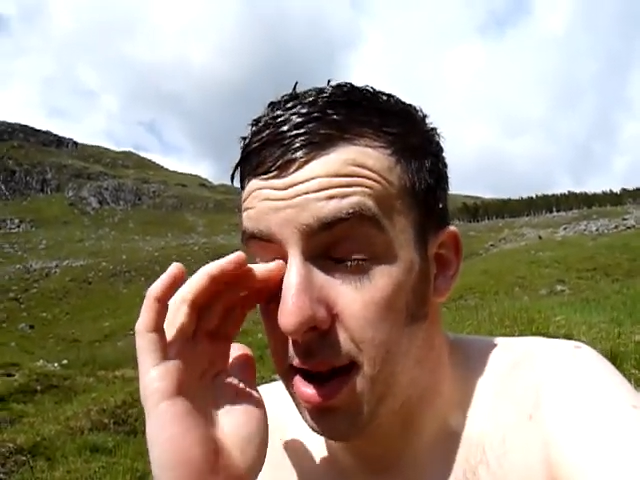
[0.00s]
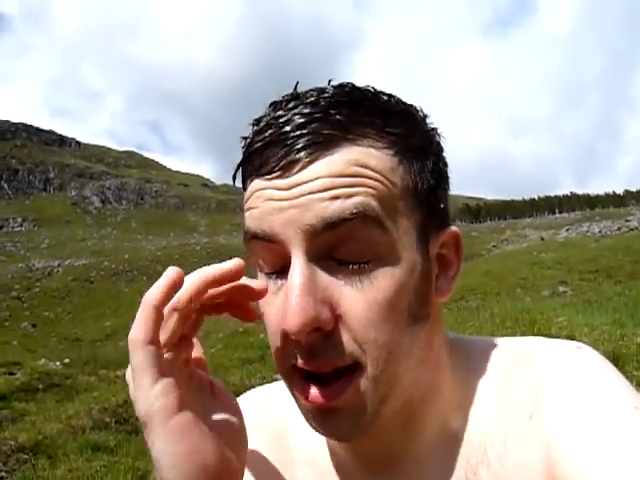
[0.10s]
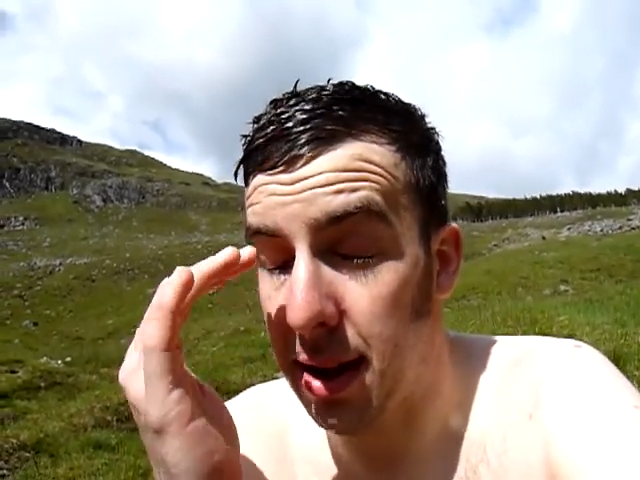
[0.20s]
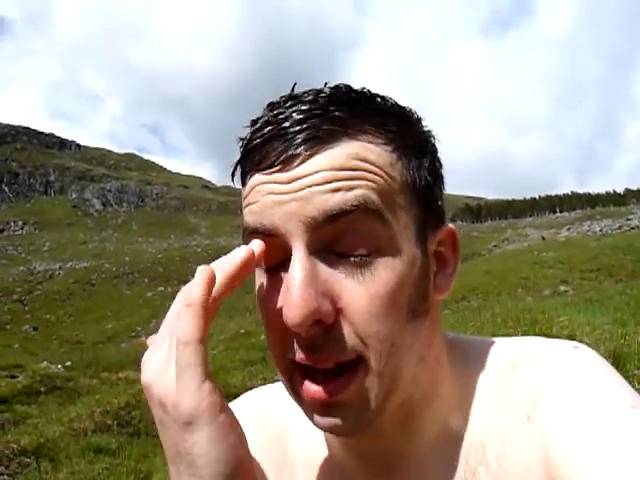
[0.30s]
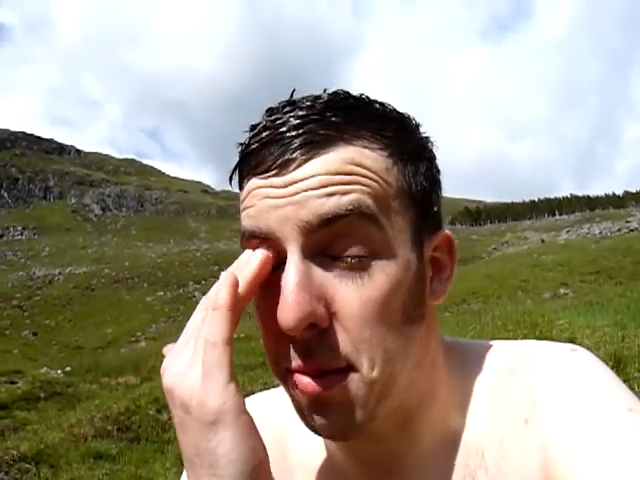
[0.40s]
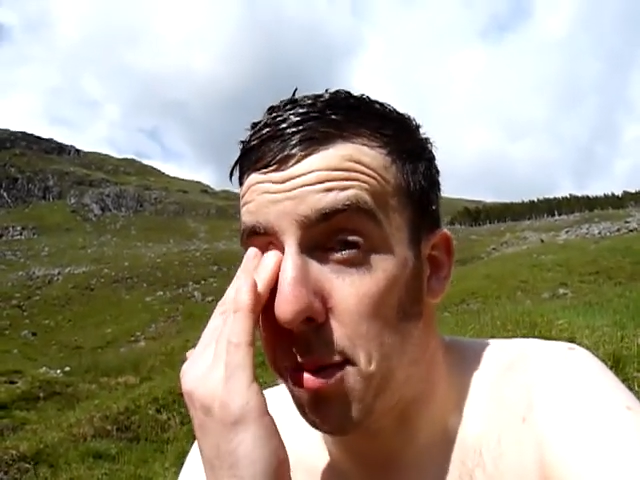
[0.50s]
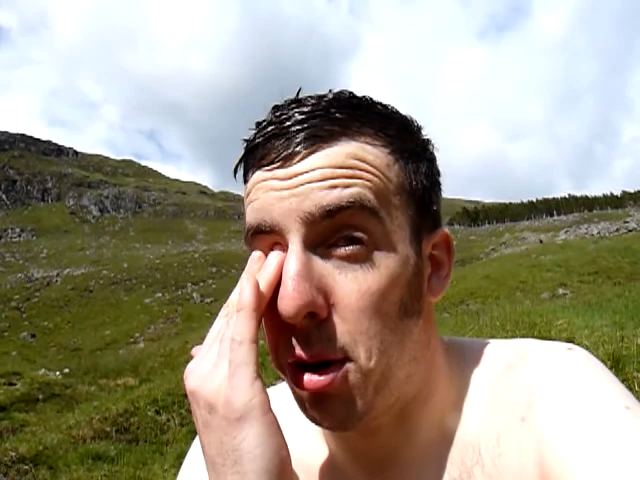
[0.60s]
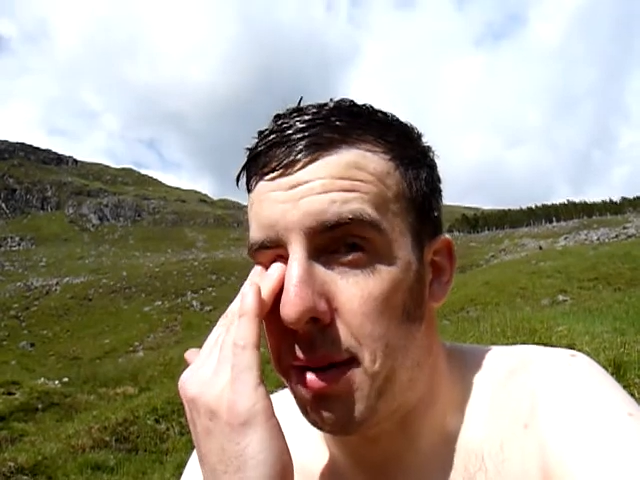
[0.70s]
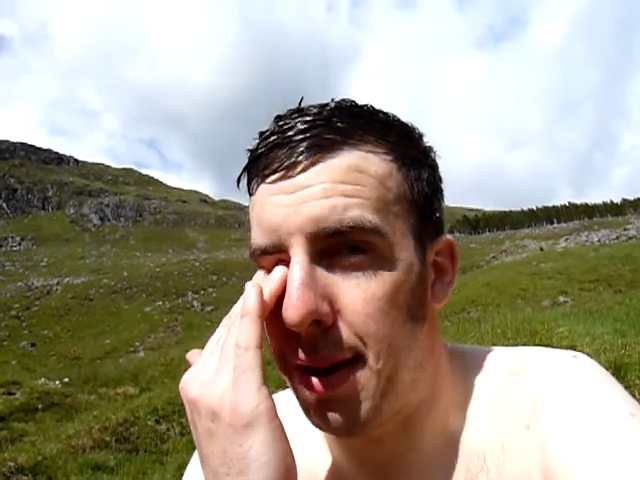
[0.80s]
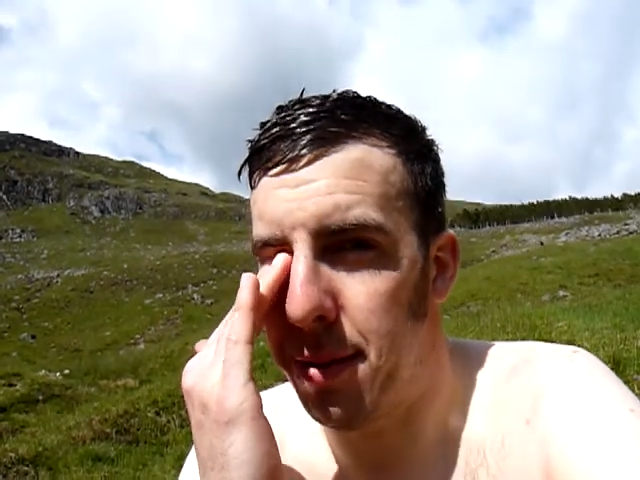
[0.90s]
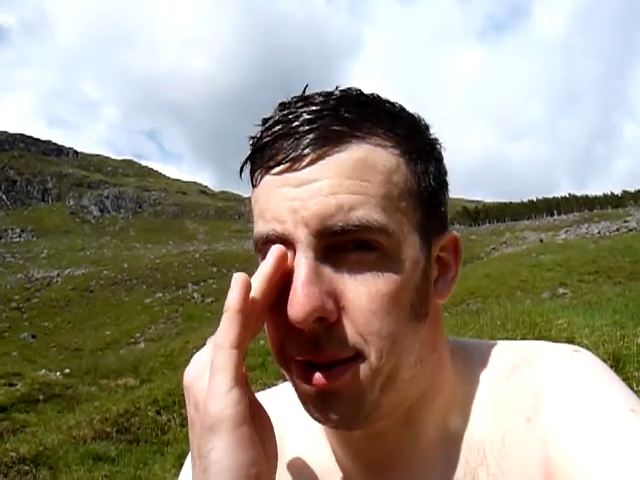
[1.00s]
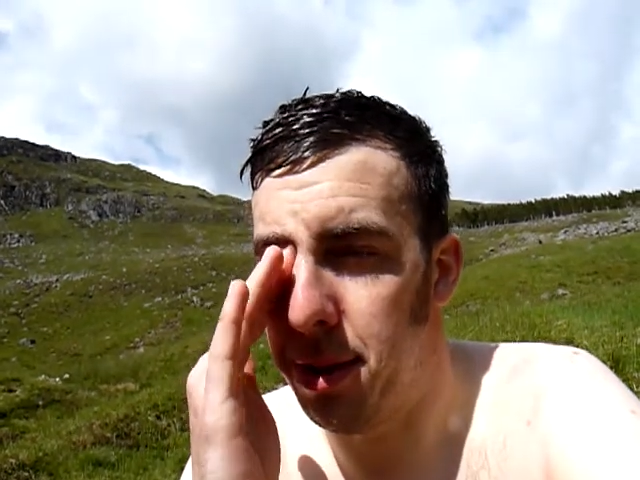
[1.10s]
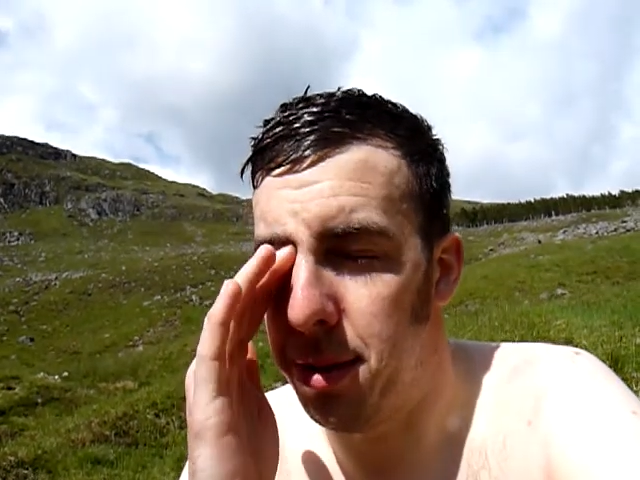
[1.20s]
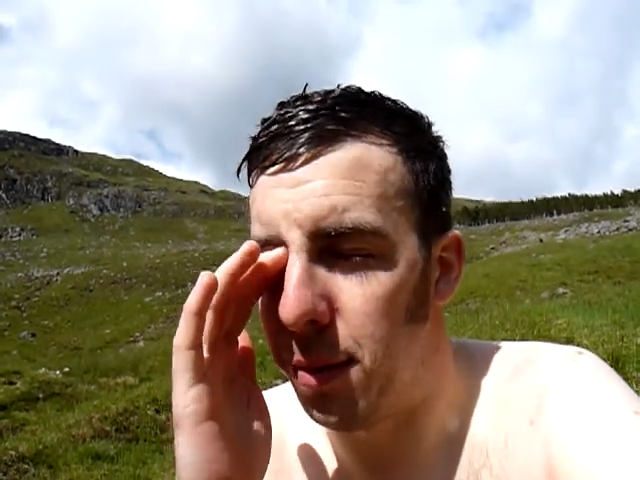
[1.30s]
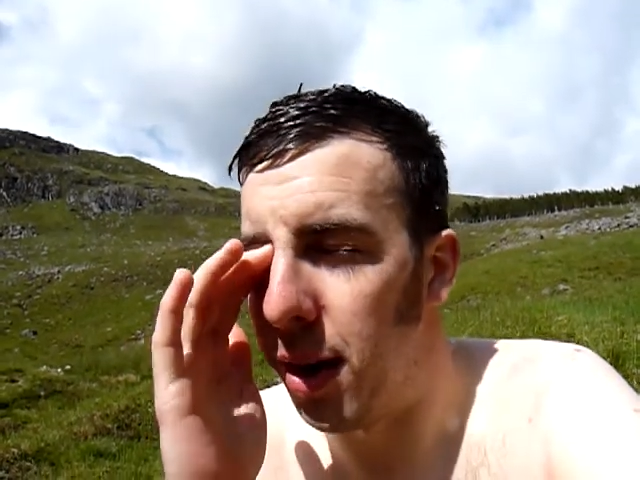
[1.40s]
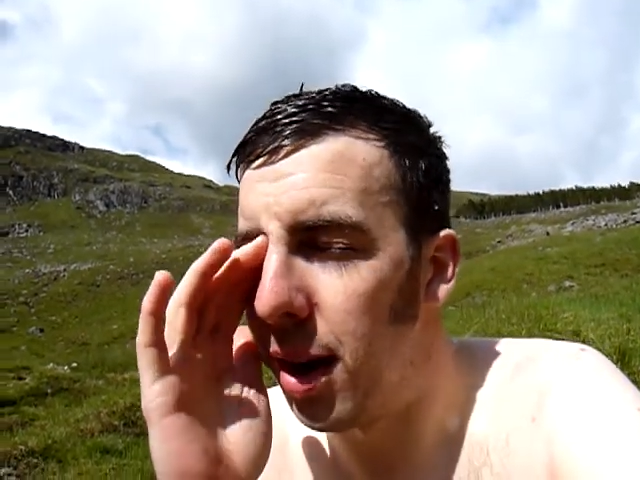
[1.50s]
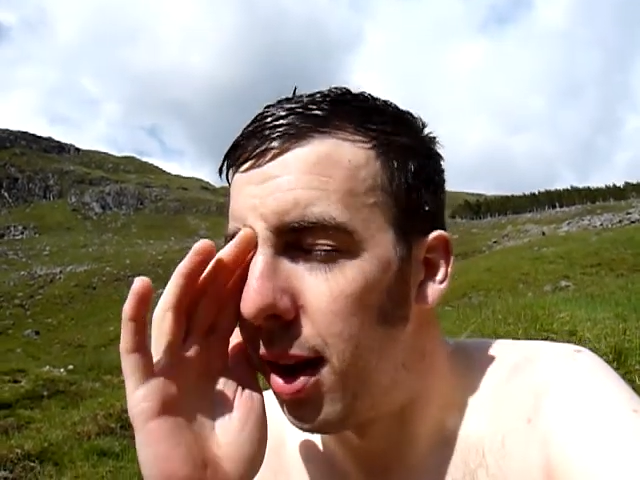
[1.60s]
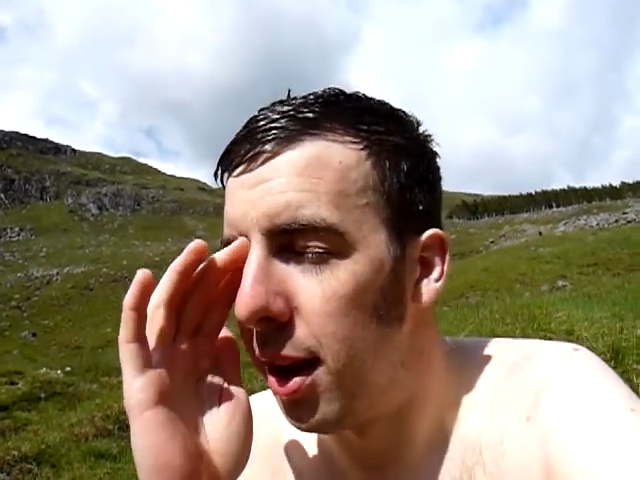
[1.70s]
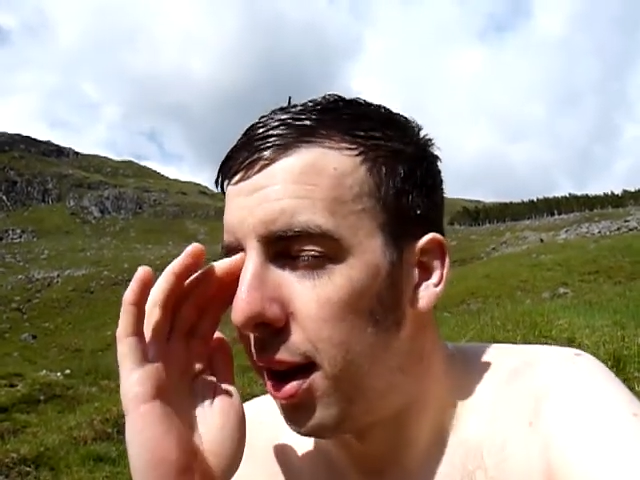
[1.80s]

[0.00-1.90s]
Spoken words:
I kept my bottom half on though, don't worry.